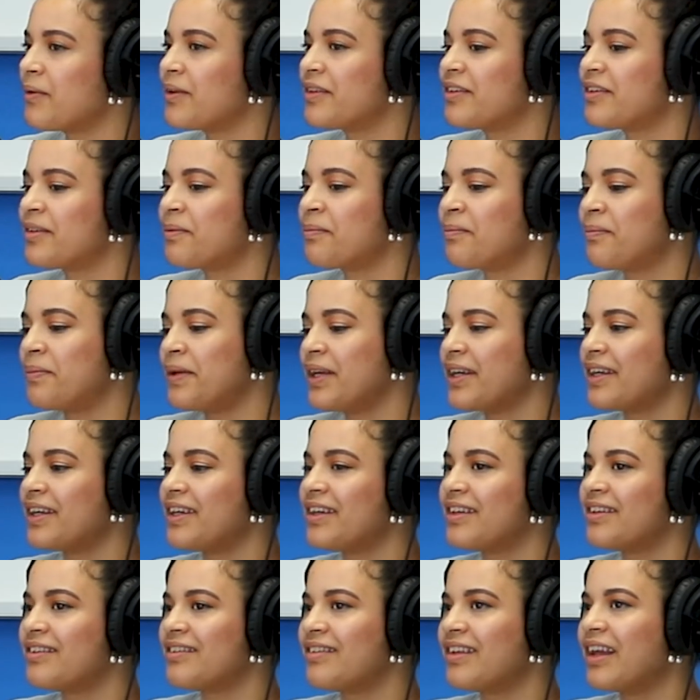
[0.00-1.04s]
What's the
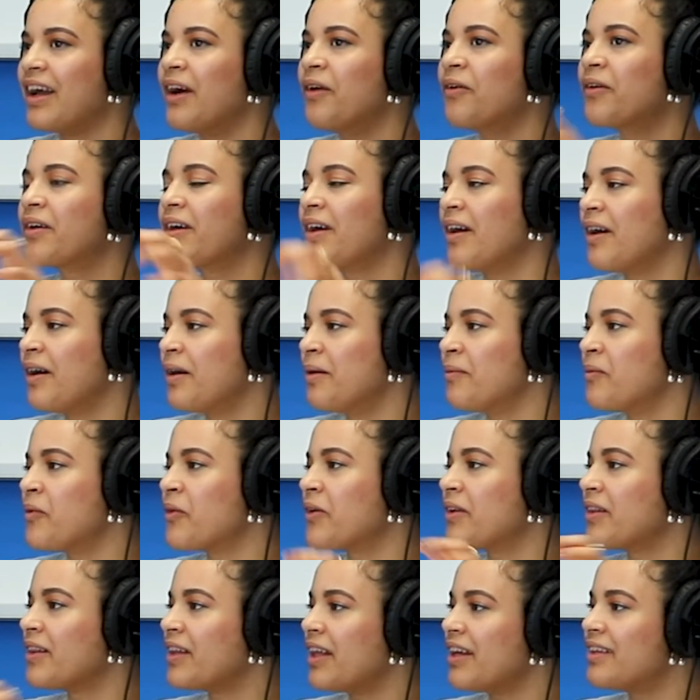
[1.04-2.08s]
biggest outcome
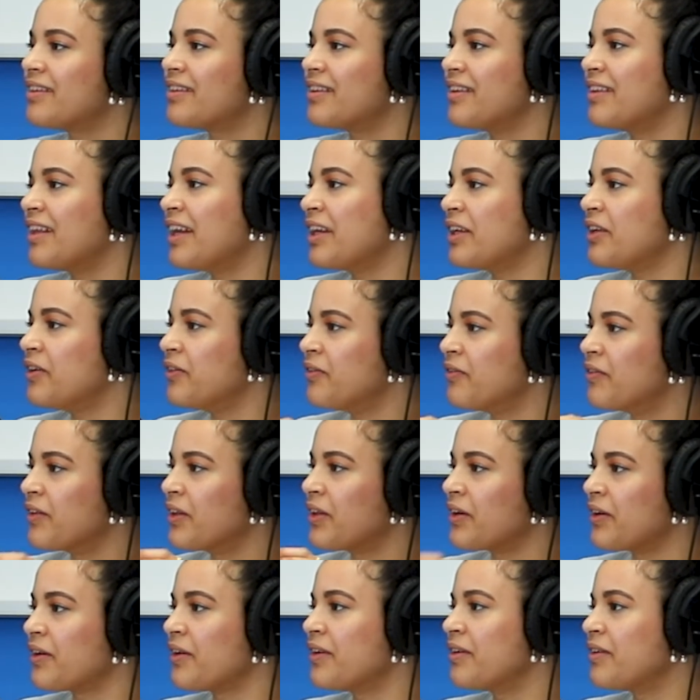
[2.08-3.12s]
or lesson that you've
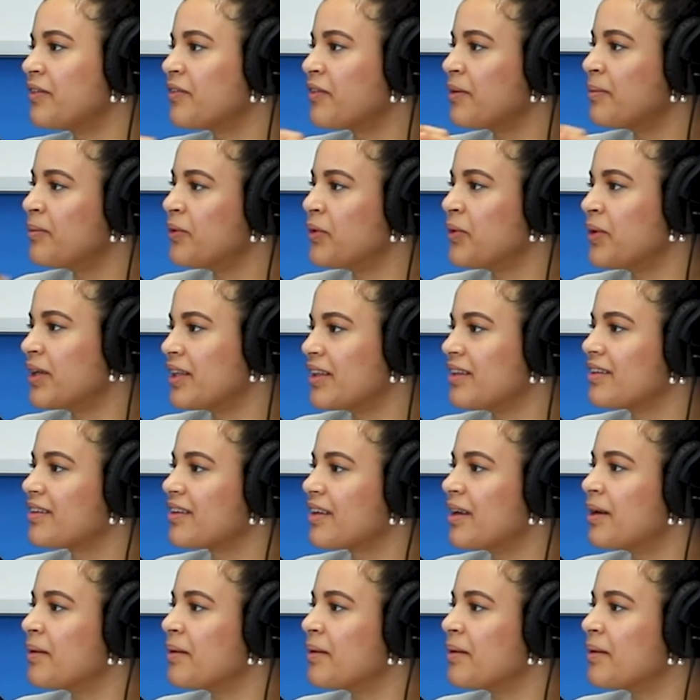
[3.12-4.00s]
learned from doing this